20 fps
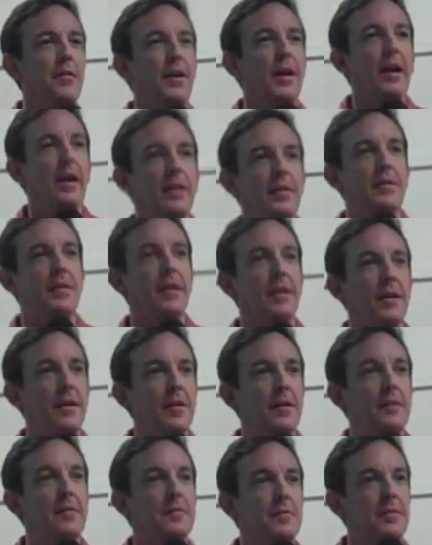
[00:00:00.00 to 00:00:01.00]
that
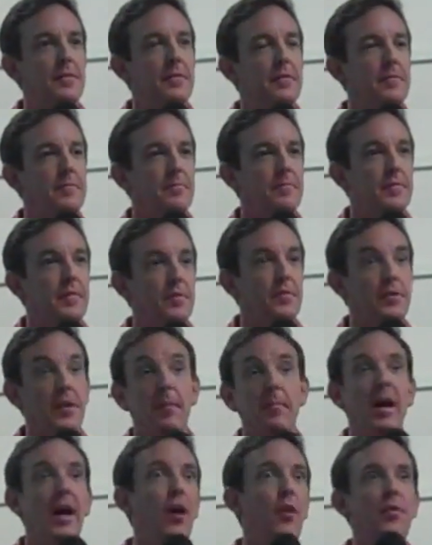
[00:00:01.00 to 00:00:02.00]

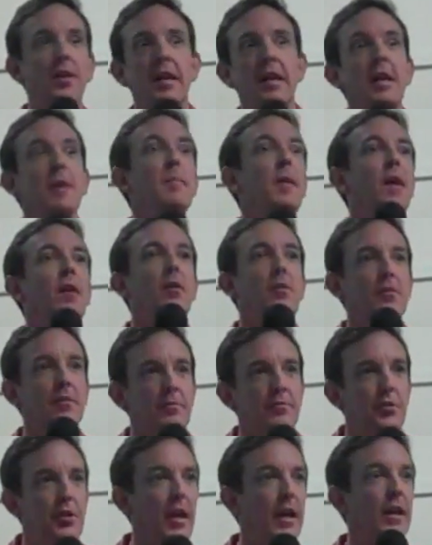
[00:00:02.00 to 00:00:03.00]
somehow the
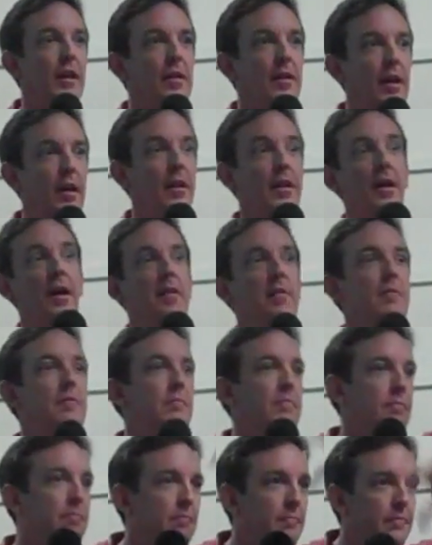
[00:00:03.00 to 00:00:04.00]
email chain kind of
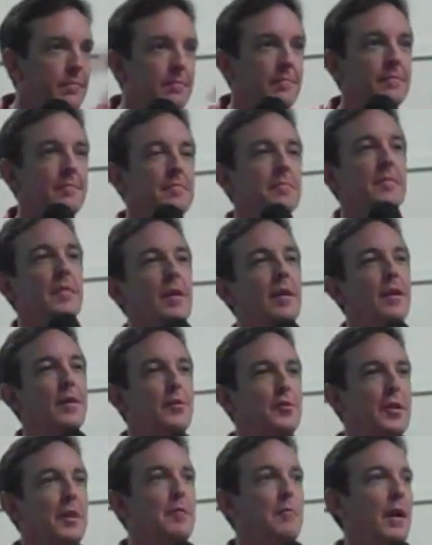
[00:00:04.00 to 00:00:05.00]

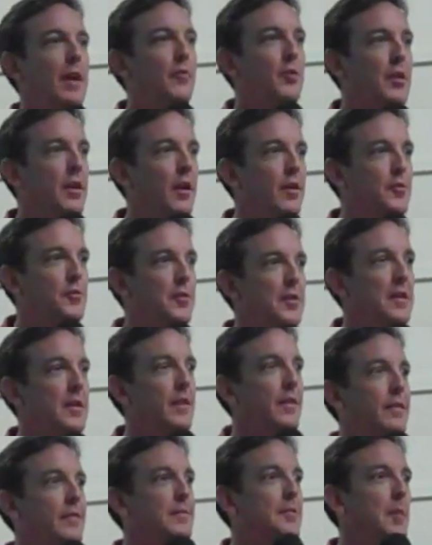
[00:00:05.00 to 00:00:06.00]
got sent around the
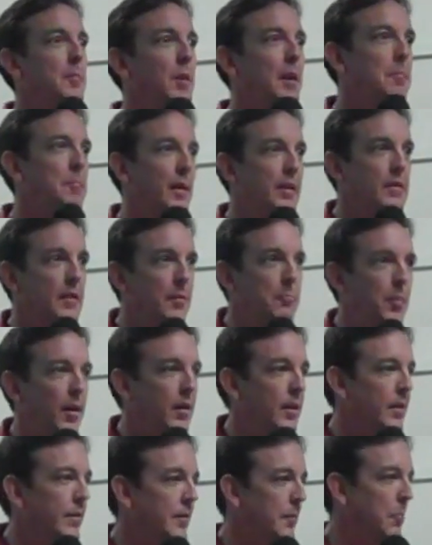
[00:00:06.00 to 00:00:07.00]
country, and somebody picked up
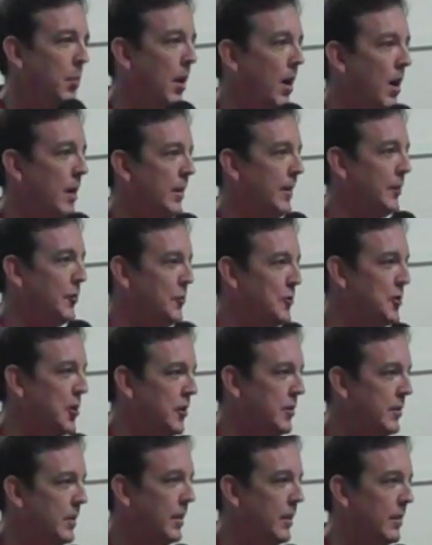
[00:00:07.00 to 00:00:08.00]
on it in a blog in New
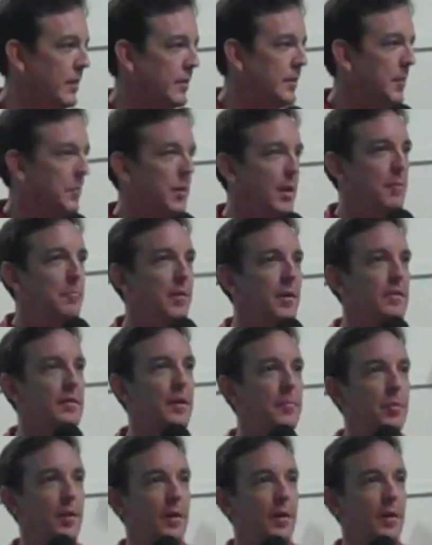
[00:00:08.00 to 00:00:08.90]
Jersey, and somebody picked